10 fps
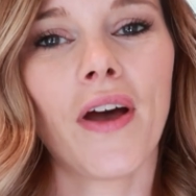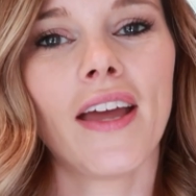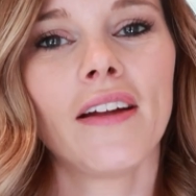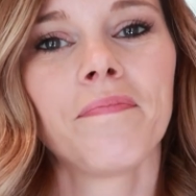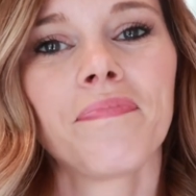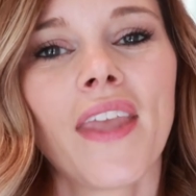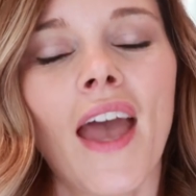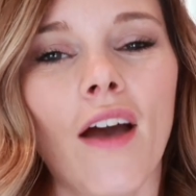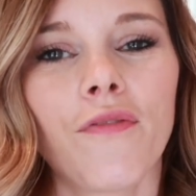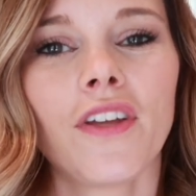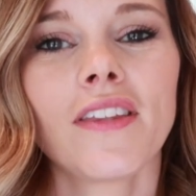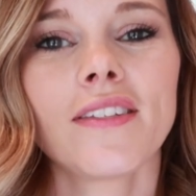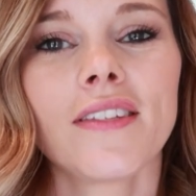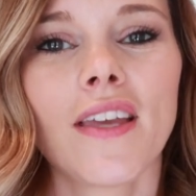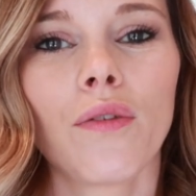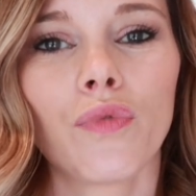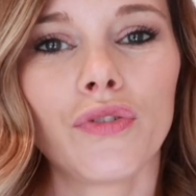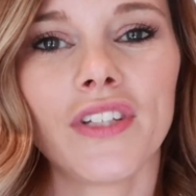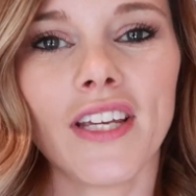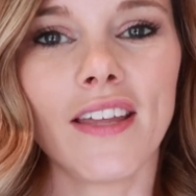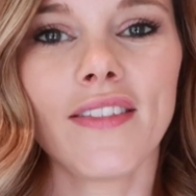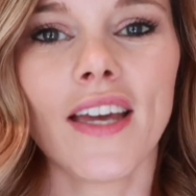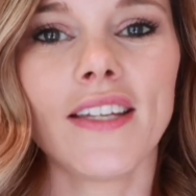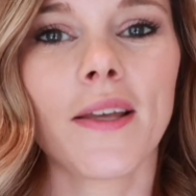But I feel like this is a routine that